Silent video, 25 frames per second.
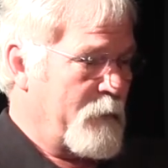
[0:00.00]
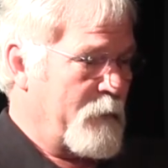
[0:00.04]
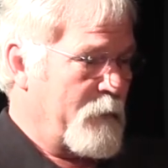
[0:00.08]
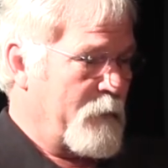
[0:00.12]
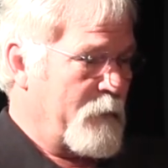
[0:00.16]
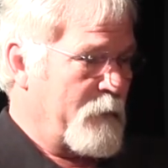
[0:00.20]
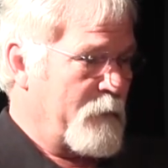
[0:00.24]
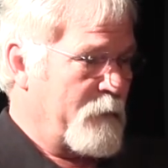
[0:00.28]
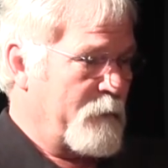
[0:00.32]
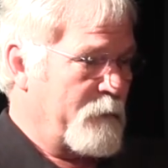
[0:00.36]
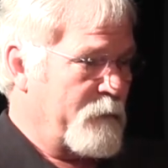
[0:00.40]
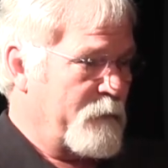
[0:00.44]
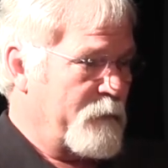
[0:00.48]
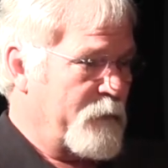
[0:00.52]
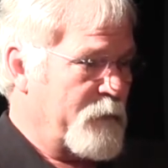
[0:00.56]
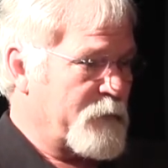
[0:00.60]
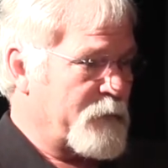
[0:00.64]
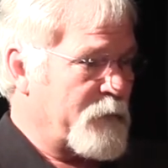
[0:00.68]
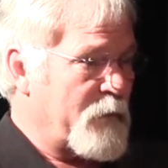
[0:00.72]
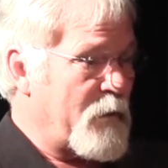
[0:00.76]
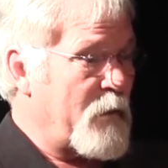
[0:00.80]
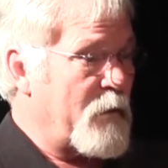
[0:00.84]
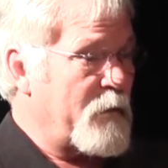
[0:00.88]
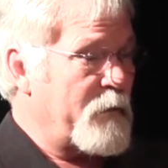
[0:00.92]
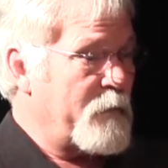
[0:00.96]
uh,
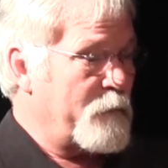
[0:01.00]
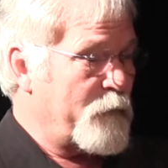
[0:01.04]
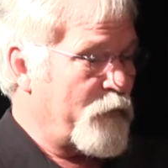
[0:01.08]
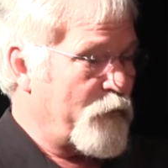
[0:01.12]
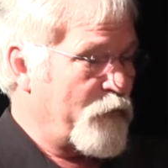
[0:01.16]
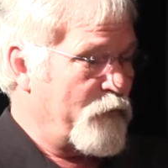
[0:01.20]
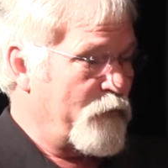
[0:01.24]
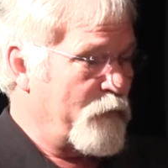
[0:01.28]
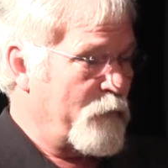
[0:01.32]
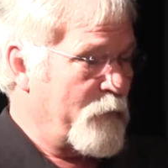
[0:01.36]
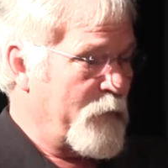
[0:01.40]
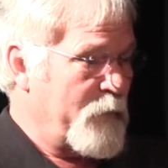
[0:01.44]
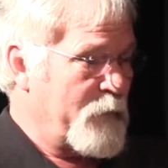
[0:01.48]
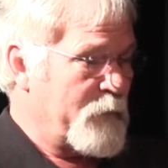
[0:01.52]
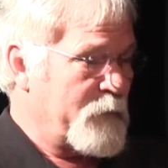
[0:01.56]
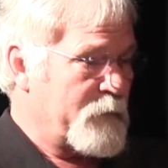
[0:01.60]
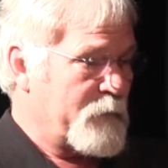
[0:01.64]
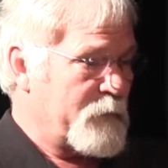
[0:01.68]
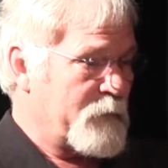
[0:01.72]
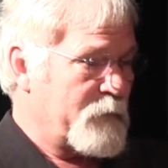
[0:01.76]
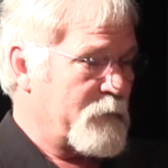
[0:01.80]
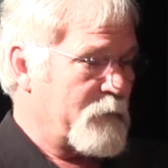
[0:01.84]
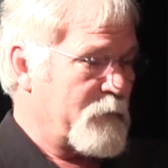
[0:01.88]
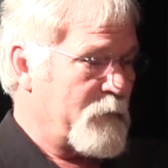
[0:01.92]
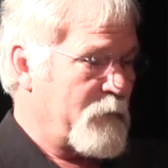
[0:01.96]
facade
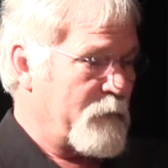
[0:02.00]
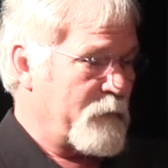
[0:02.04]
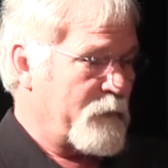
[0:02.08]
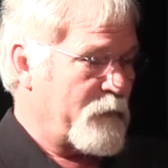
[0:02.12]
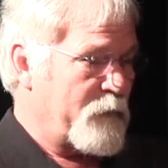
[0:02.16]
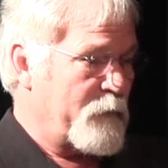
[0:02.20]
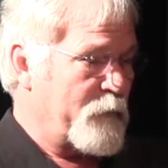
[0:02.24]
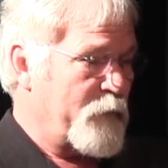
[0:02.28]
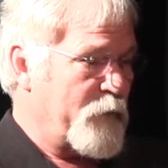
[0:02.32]
improvements for